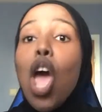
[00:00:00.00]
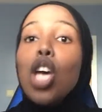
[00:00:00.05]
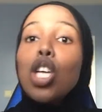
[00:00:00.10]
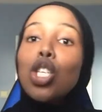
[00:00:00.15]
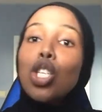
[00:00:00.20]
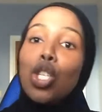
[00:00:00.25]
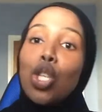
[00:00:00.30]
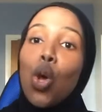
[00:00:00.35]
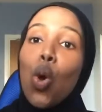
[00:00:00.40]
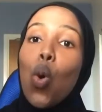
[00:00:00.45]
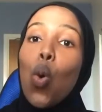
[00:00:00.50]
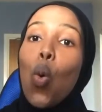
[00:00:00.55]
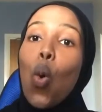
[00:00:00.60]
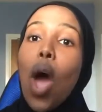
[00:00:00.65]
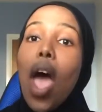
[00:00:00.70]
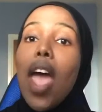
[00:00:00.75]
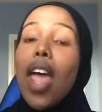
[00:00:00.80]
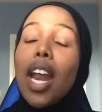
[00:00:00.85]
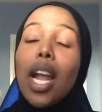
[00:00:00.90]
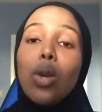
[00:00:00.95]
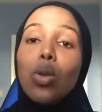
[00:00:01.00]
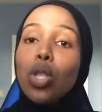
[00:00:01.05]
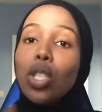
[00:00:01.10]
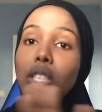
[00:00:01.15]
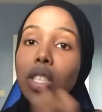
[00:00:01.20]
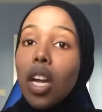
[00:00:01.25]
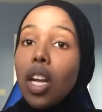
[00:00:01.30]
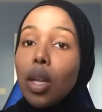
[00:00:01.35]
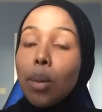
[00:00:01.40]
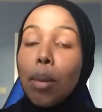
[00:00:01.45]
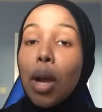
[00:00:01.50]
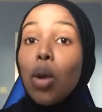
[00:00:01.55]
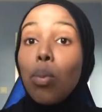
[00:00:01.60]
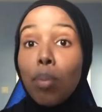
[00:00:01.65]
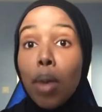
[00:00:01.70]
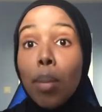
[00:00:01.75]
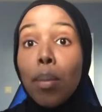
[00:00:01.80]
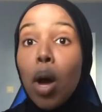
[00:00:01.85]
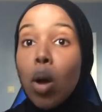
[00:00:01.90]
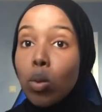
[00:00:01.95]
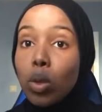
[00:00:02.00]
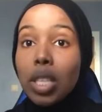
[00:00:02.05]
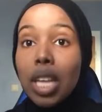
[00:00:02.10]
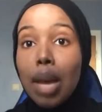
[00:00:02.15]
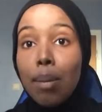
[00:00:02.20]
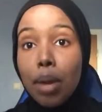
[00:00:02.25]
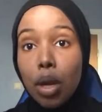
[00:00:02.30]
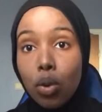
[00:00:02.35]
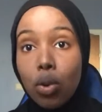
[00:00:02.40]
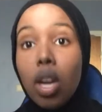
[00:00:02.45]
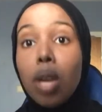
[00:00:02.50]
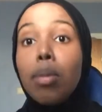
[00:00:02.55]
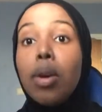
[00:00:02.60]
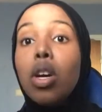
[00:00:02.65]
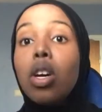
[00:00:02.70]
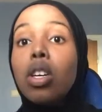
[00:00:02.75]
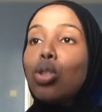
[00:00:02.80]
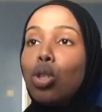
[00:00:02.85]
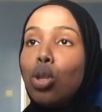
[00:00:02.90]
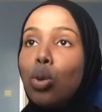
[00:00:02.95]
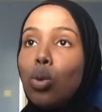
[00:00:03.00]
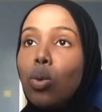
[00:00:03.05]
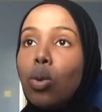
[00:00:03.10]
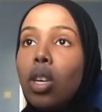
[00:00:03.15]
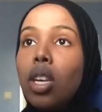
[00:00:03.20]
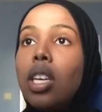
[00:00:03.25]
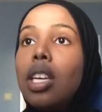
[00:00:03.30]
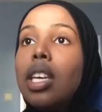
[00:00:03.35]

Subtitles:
So, and I was telling my mom was at my grandma's house too.